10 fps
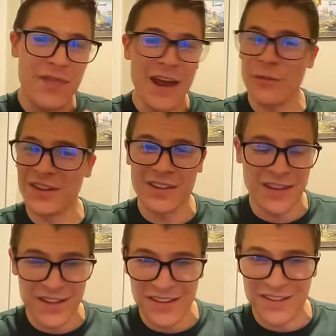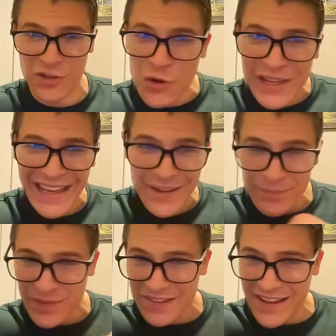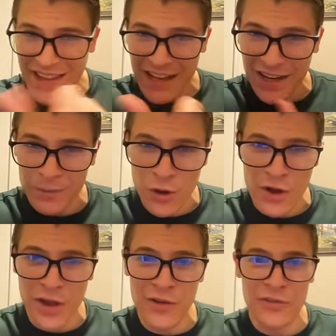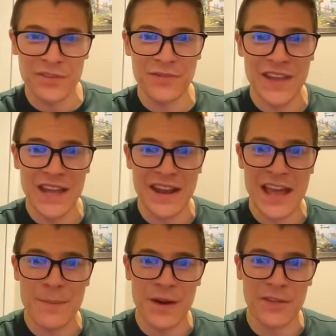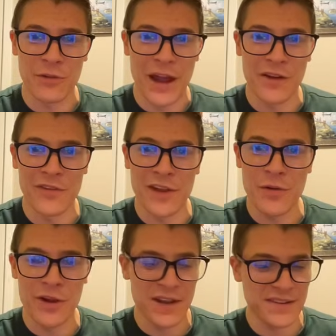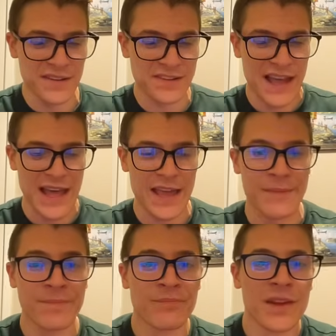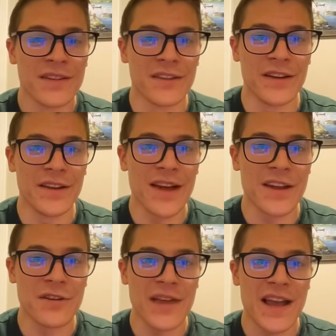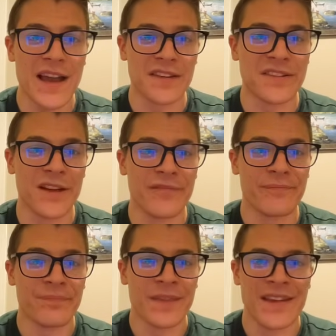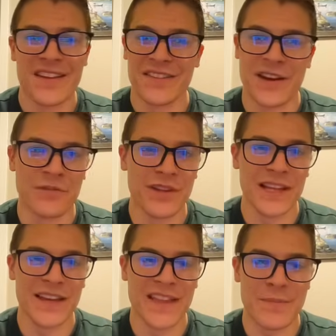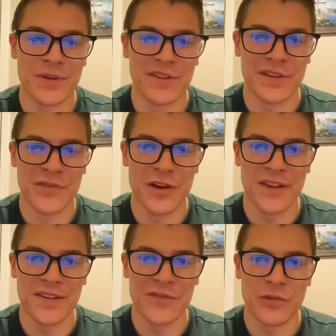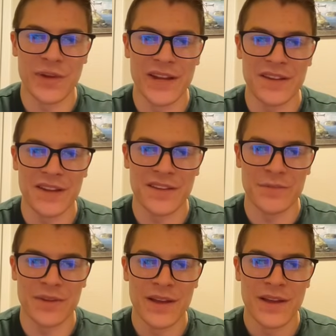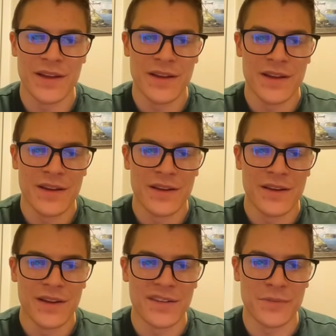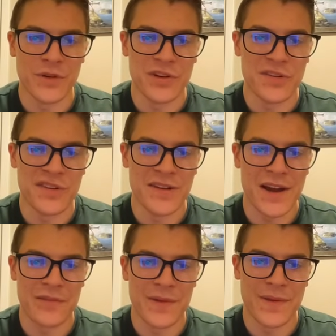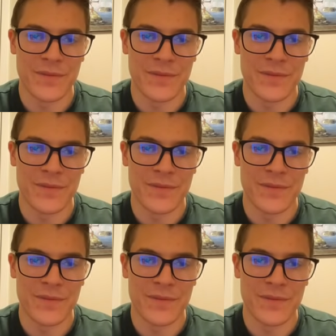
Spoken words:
Then once it does its duty, send that little boy over to Vietnam on the right over here where he can just die. So you've got to do that kind of stuff. So I don't really like that build so far. Let's see if the Rikis get some good usage out of it.